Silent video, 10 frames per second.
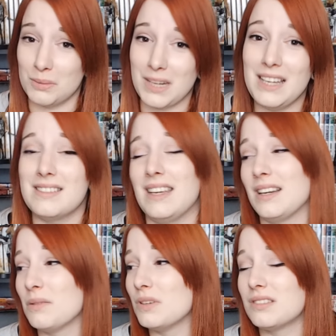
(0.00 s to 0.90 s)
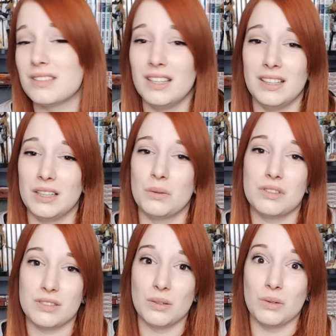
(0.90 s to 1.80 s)
amazing. It was
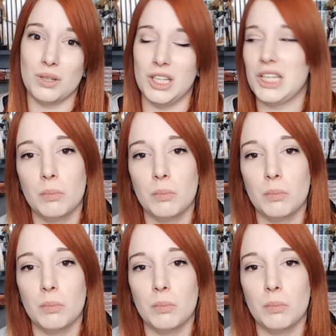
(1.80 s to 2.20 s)
so good.